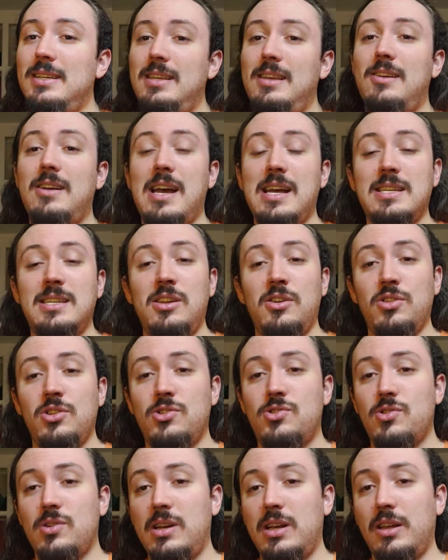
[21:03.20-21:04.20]
You guys know the
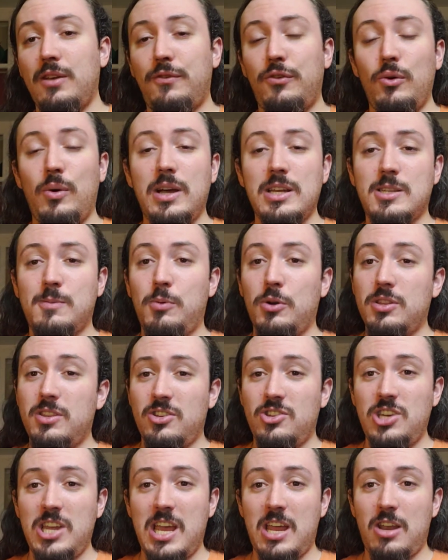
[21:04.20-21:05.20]
drill. If you want to support
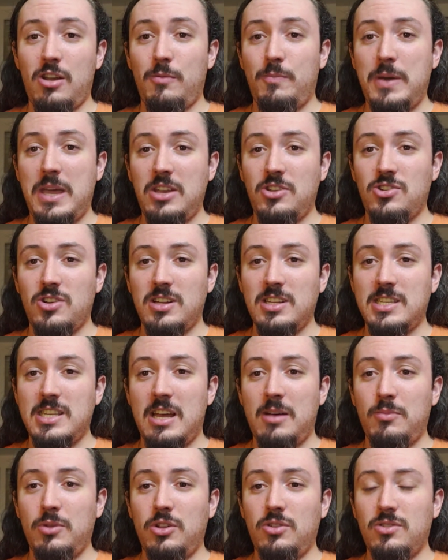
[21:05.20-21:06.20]
the channel, Patreon's
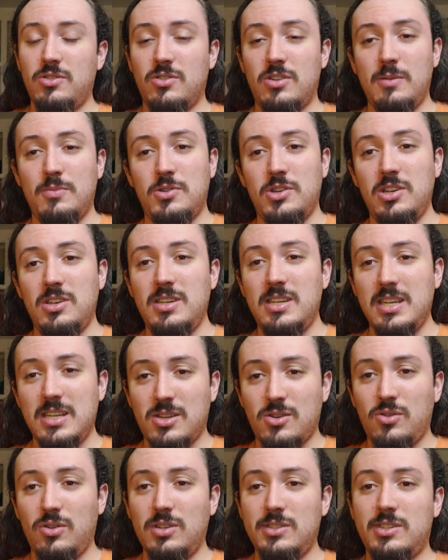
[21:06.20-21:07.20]
down below in description,
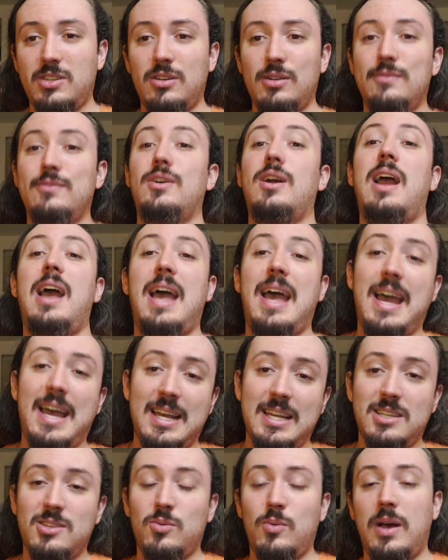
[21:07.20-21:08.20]
Discord server
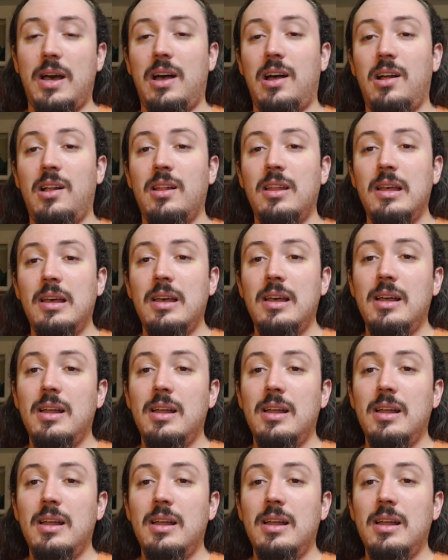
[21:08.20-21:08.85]
as well.